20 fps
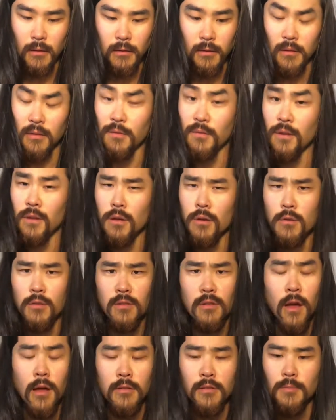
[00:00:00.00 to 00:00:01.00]
This video
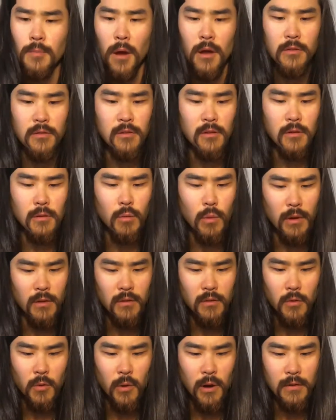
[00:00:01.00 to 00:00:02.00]
is not sponsored
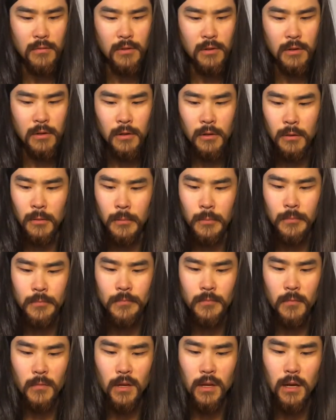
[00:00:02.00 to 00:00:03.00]
whatsoever.
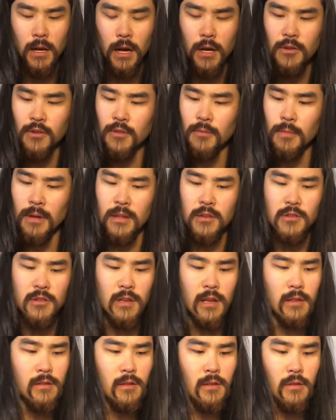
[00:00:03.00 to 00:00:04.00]
I just managed to
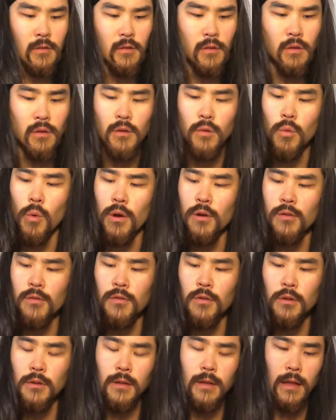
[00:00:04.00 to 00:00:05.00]
get these two
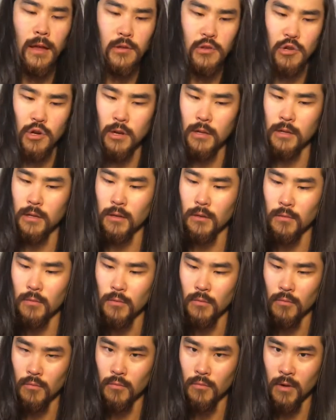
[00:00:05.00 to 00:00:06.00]
wonderful electronic
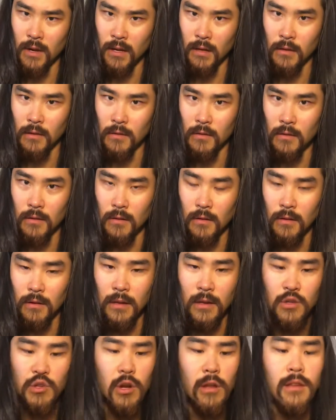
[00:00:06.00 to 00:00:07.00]
rigs,
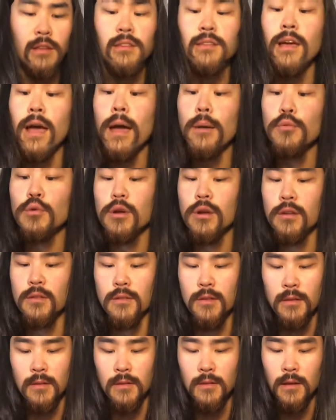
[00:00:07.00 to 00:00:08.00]
electronic dab
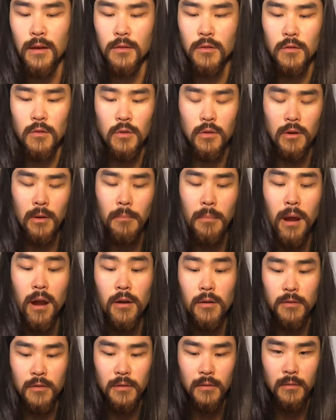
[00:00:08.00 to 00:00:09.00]
rigs, and decide to do a
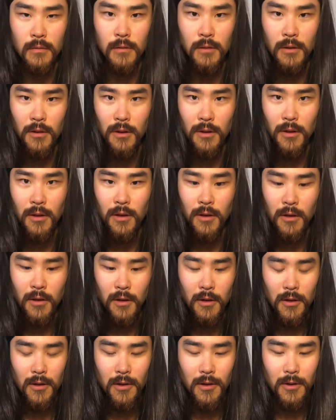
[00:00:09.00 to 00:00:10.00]
comparison.
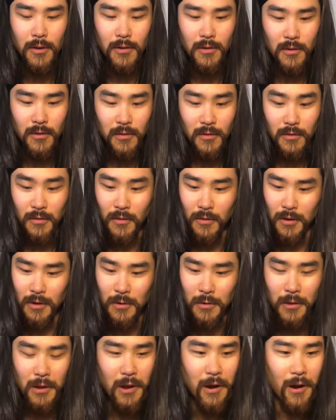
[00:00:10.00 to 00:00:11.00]
So
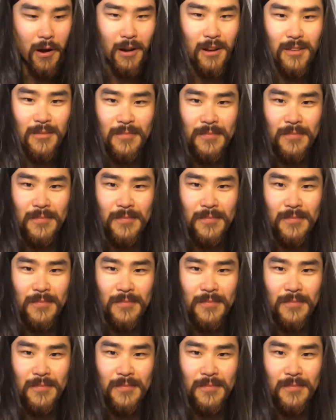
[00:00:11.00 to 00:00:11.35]
here we are.